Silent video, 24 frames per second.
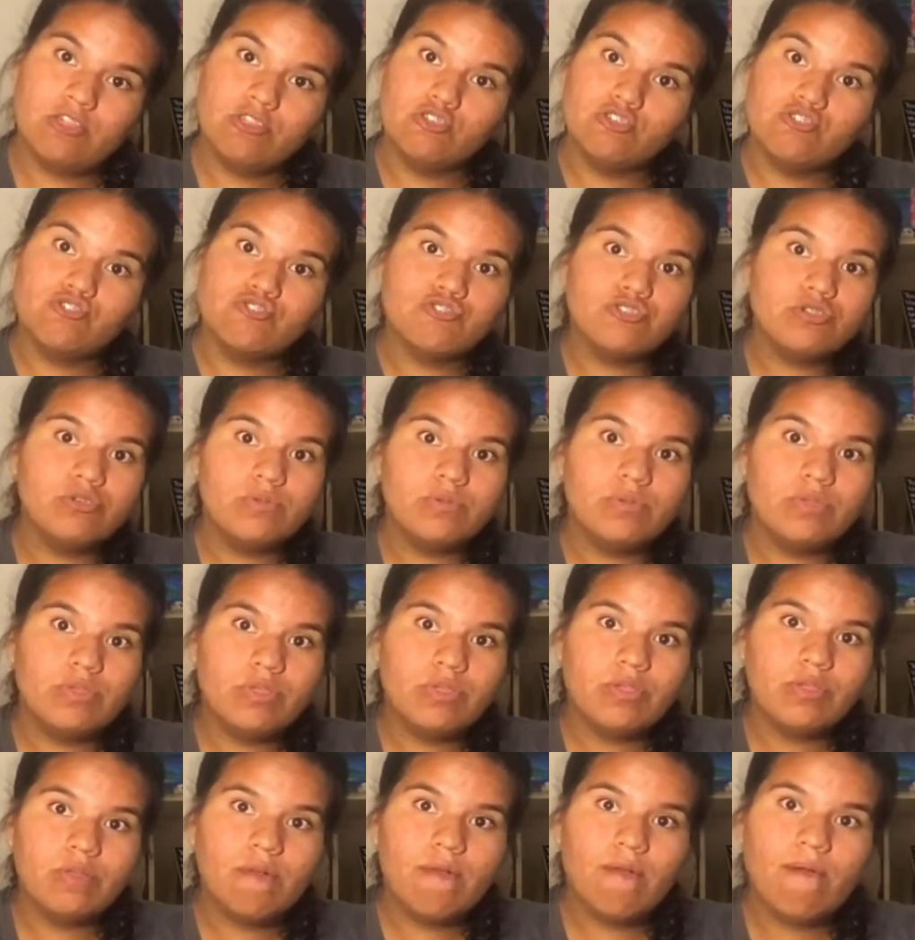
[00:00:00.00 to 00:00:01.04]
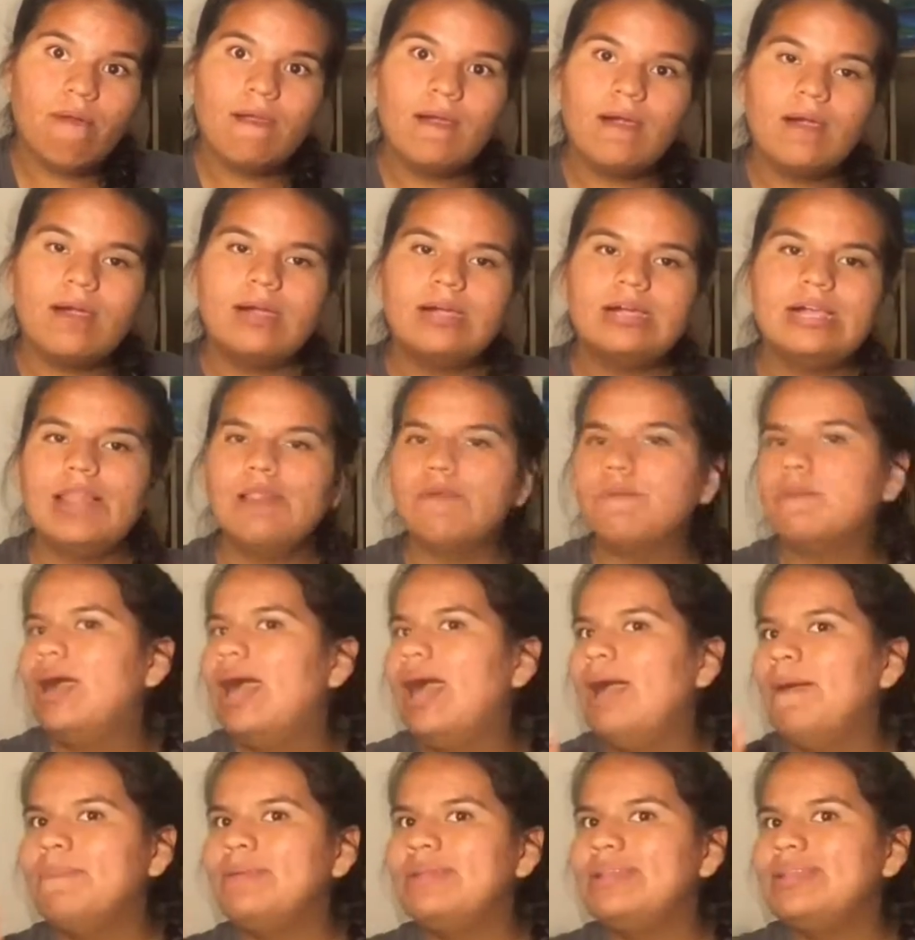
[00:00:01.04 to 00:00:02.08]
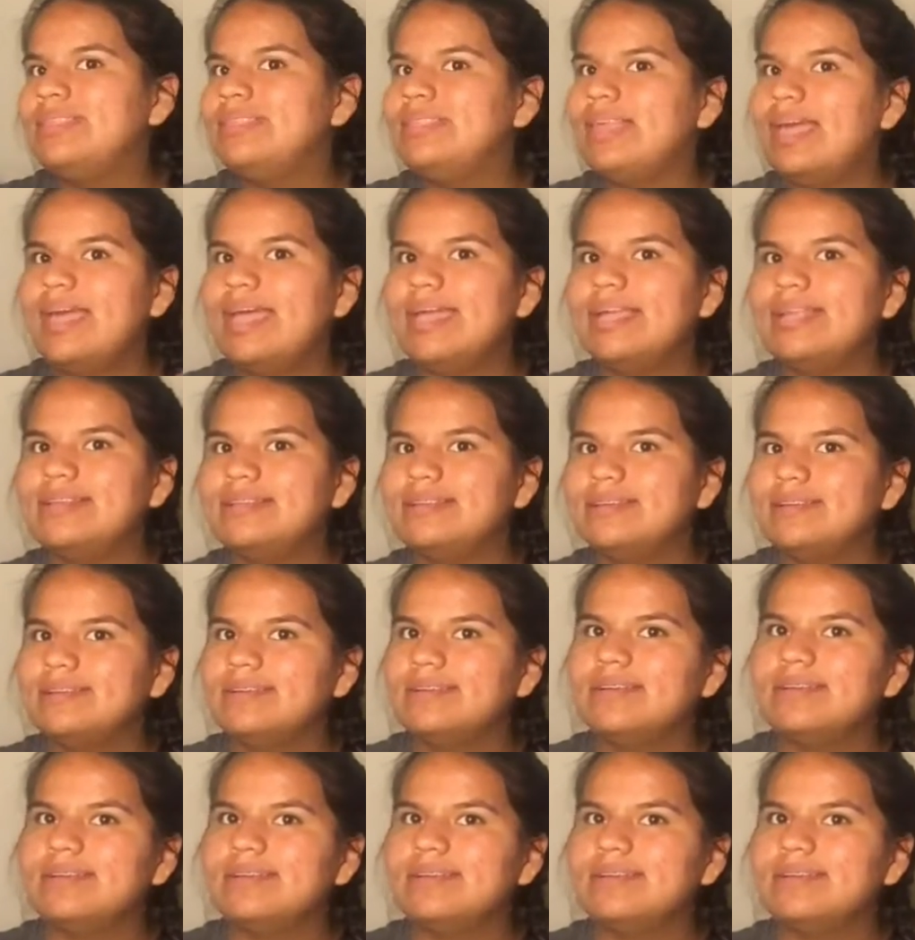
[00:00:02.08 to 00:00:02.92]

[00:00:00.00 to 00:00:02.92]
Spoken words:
the truth? And what happened in the end?